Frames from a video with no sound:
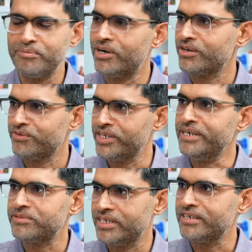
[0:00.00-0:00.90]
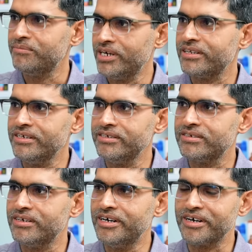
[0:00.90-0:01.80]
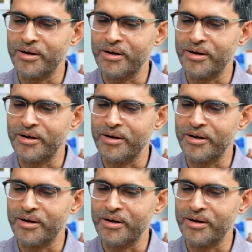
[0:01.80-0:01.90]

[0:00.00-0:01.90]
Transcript: part of teams that have built these uh,